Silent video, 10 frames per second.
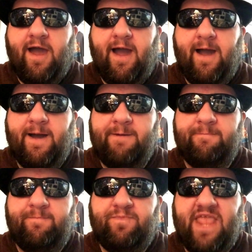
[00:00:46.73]

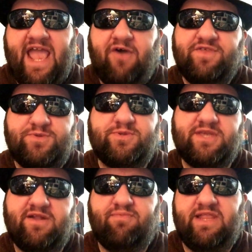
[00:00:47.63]
how this was
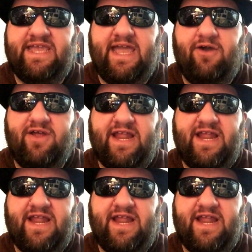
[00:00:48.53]
going to play out.